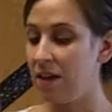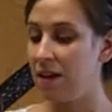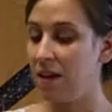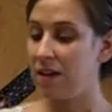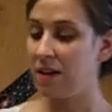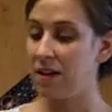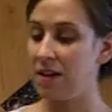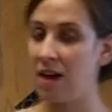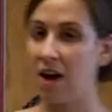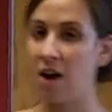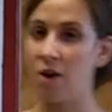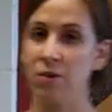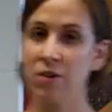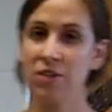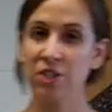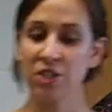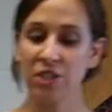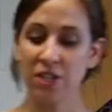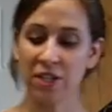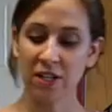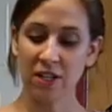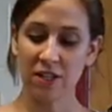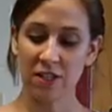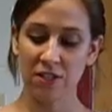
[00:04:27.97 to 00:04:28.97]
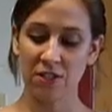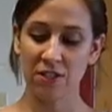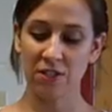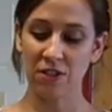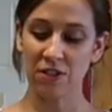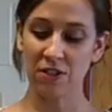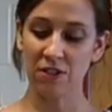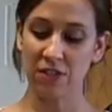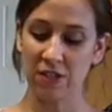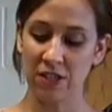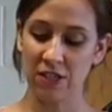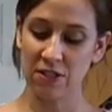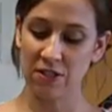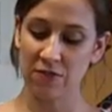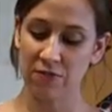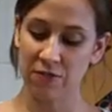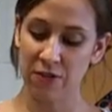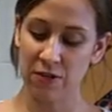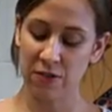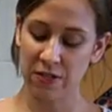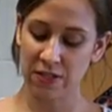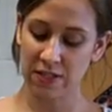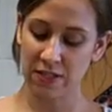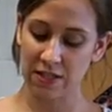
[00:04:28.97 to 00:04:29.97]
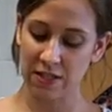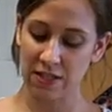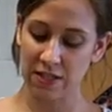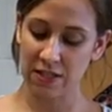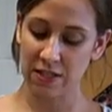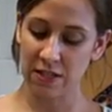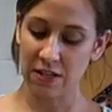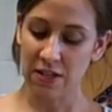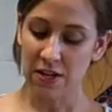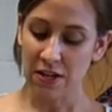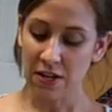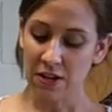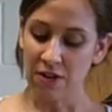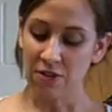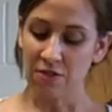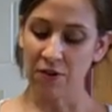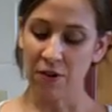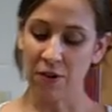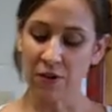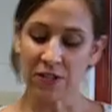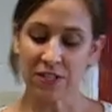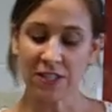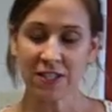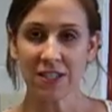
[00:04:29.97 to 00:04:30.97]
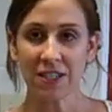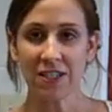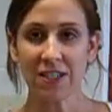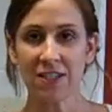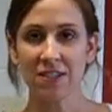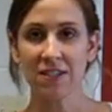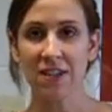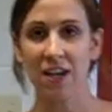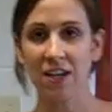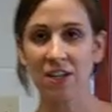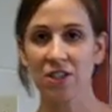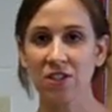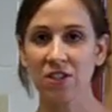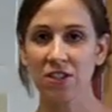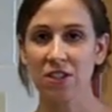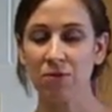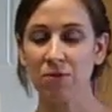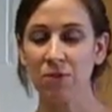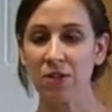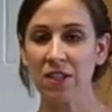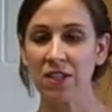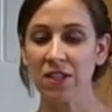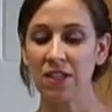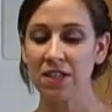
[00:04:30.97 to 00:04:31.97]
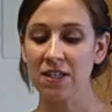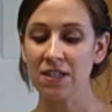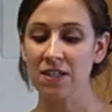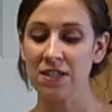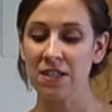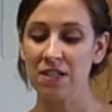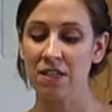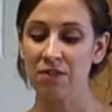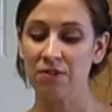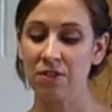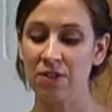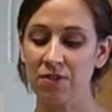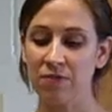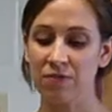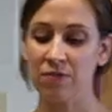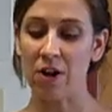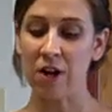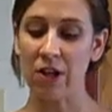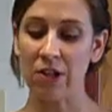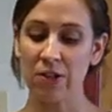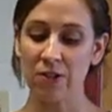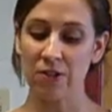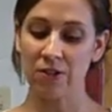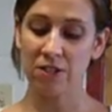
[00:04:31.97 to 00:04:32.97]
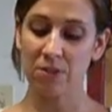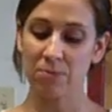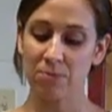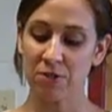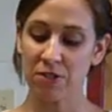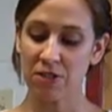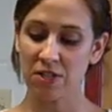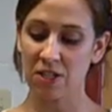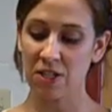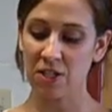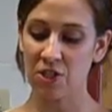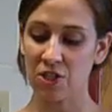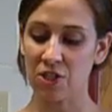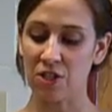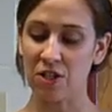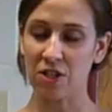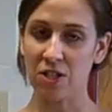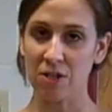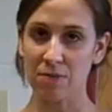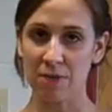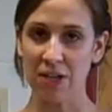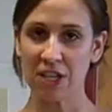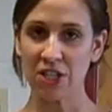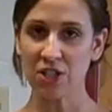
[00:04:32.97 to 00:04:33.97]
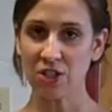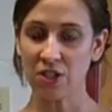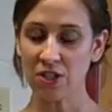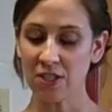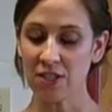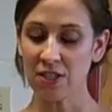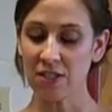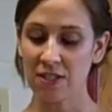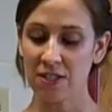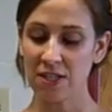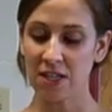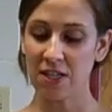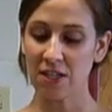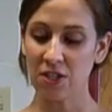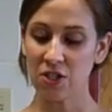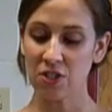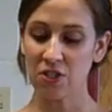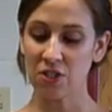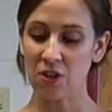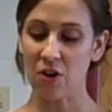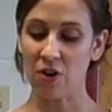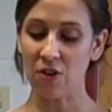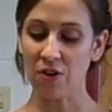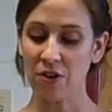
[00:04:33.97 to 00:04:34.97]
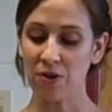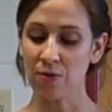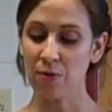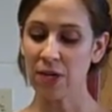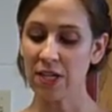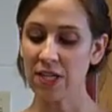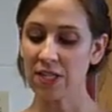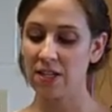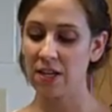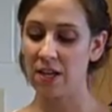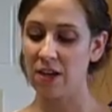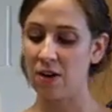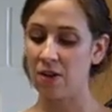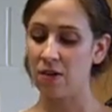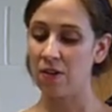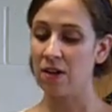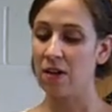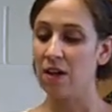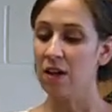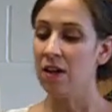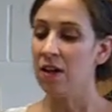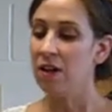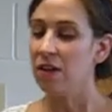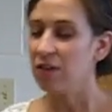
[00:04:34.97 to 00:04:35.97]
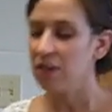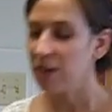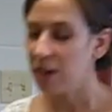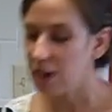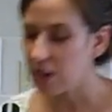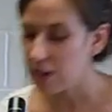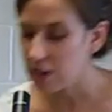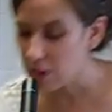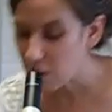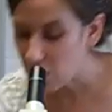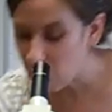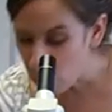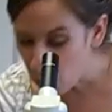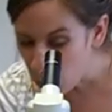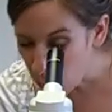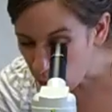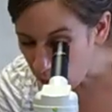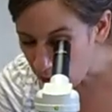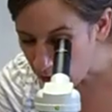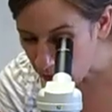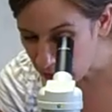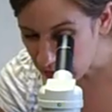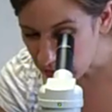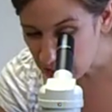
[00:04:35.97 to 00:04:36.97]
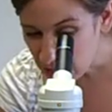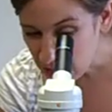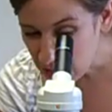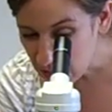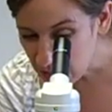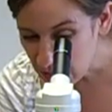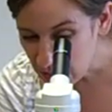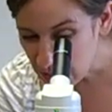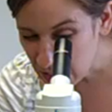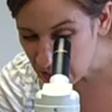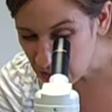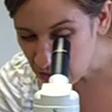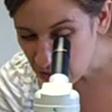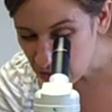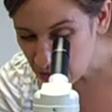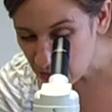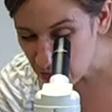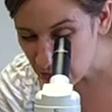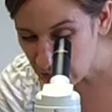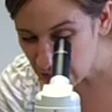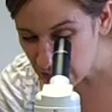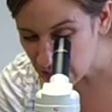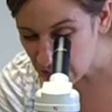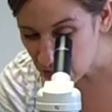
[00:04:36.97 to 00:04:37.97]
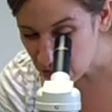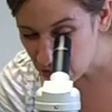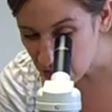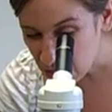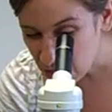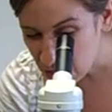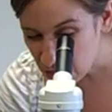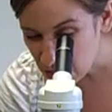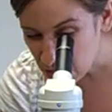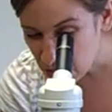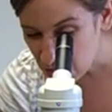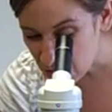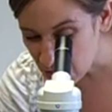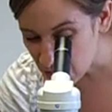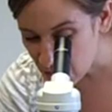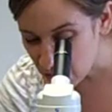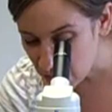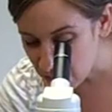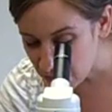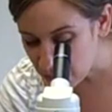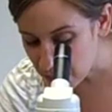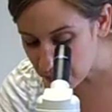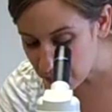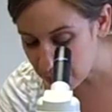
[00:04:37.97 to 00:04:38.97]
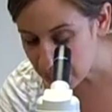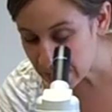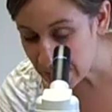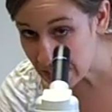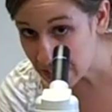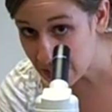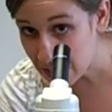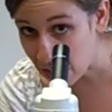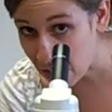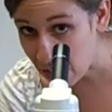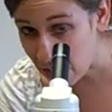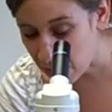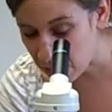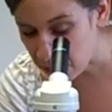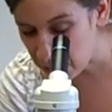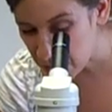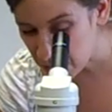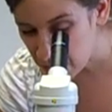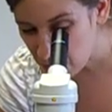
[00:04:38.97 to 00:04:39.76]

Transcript: And now what you're going to do is focus it. Focusing is actually really easy if you follow this procedure. You make sure the stage is all the way down. Then while you're looking through it, you use the big knob,